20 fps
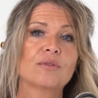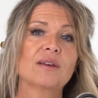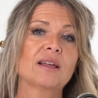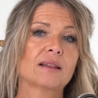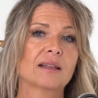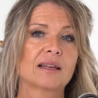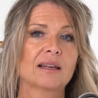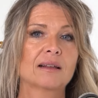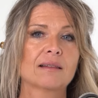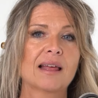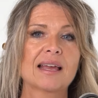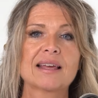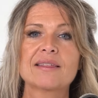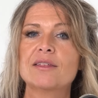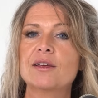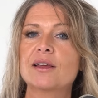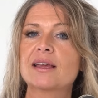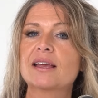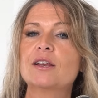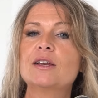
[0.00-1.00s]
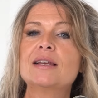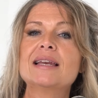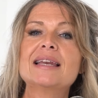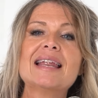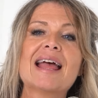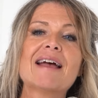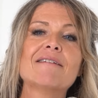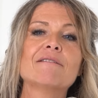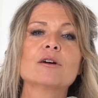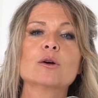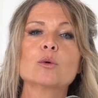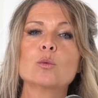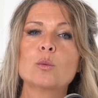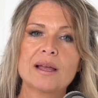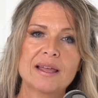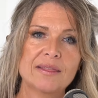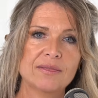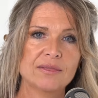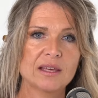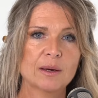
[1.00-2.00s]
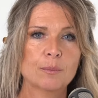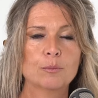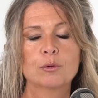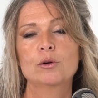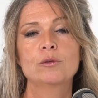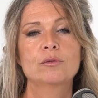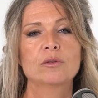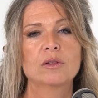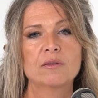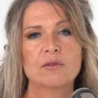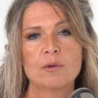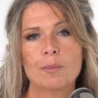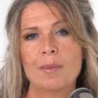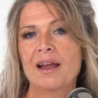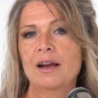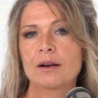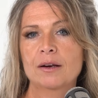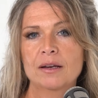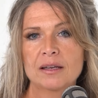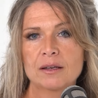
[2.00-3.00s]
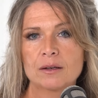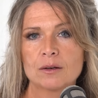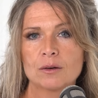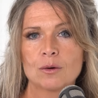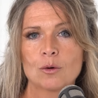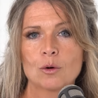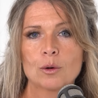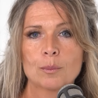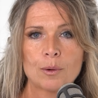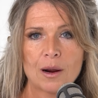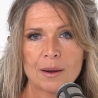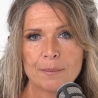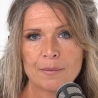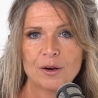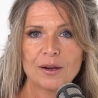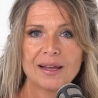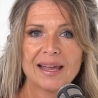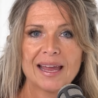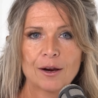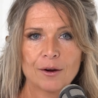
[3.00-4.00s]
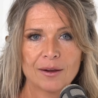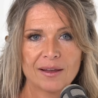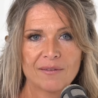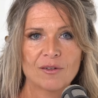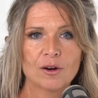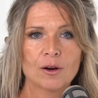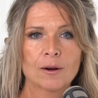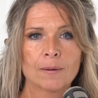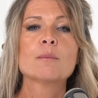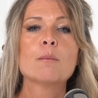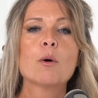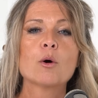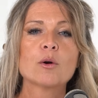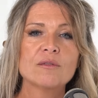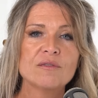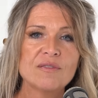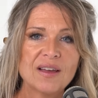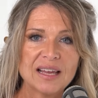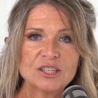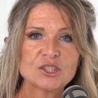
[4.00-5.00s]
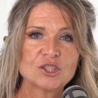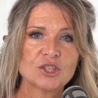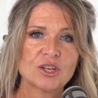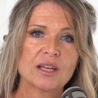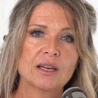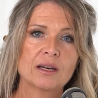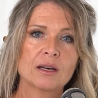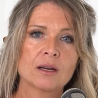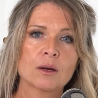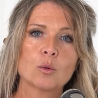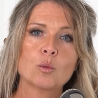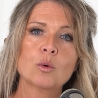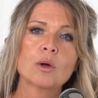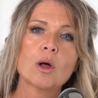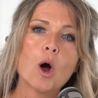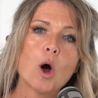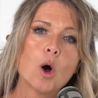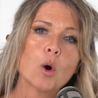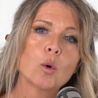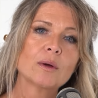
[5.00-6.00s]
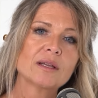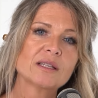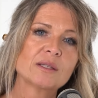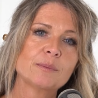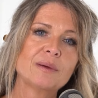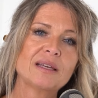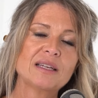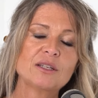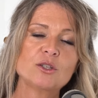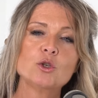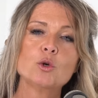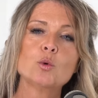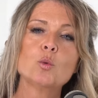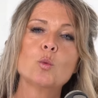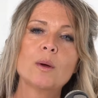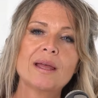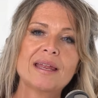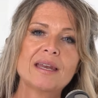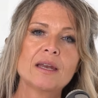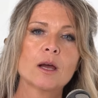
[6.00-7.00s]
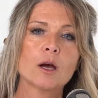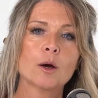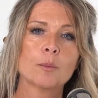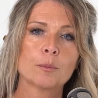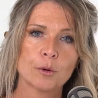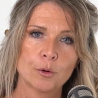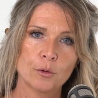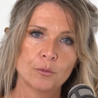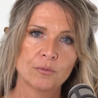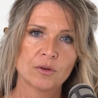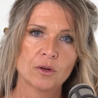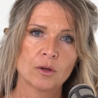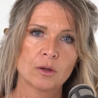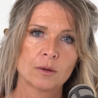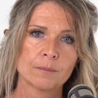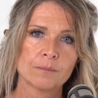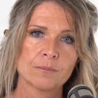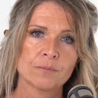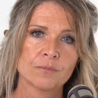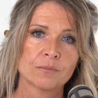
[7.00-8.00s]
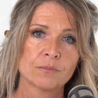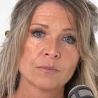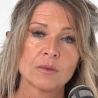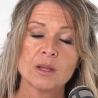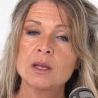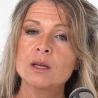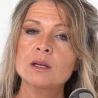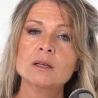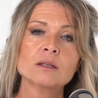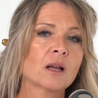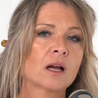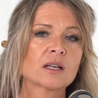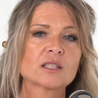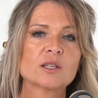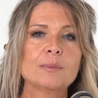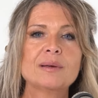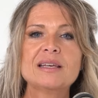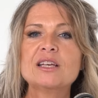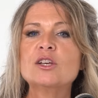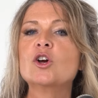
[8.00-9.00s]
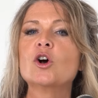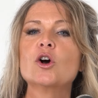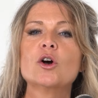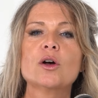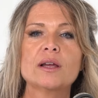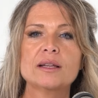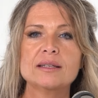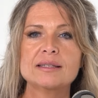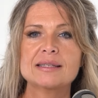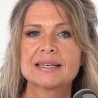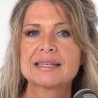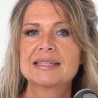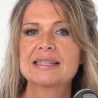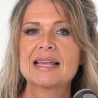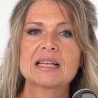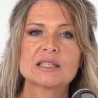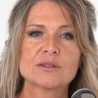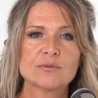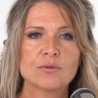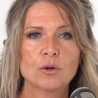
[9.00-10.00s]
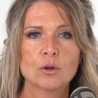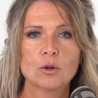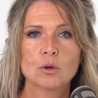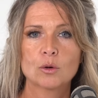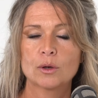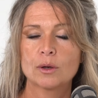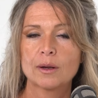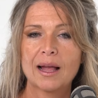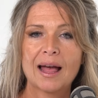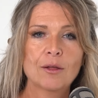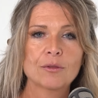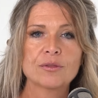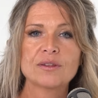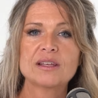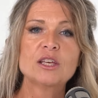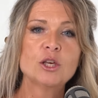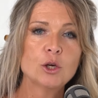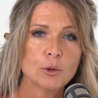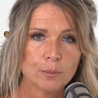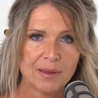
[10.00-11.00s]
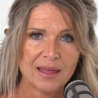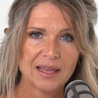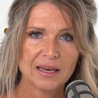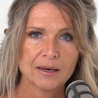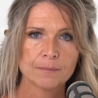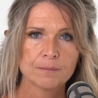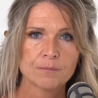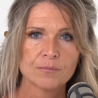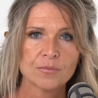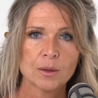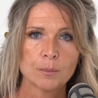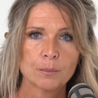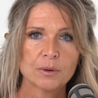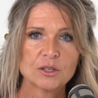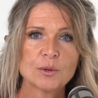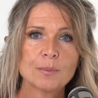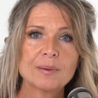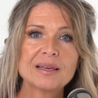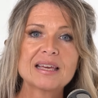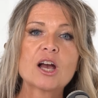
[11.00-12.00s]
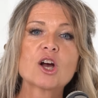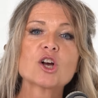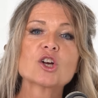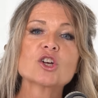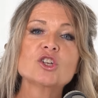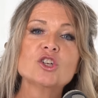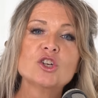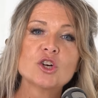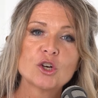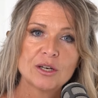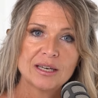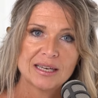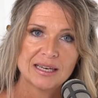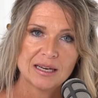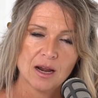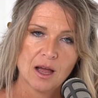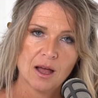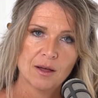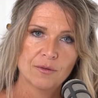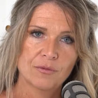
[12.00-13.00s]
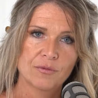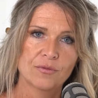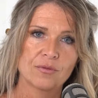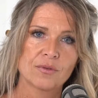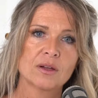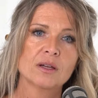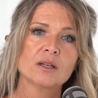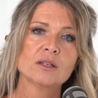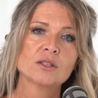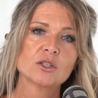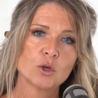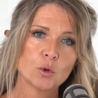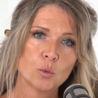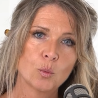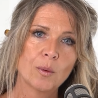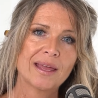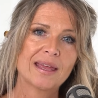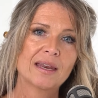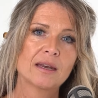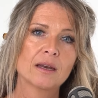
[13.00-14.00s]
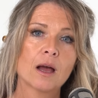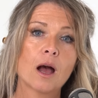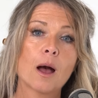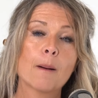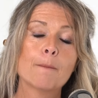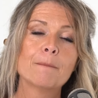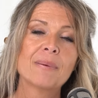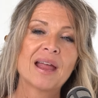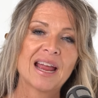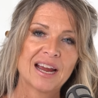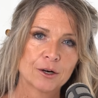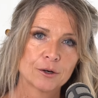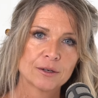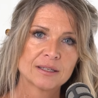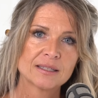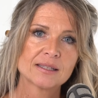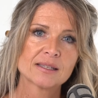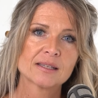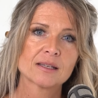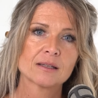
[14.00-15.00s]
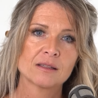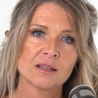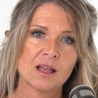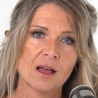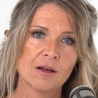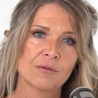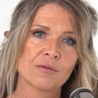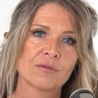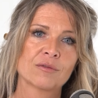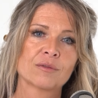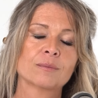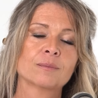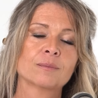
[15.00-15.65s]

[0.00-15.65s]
feeling like they could never win the approval of a parent or primary caregiver. The motivation will always be to win approval, not to be good, successful, or healthy human, but to be good enough to win a parent's love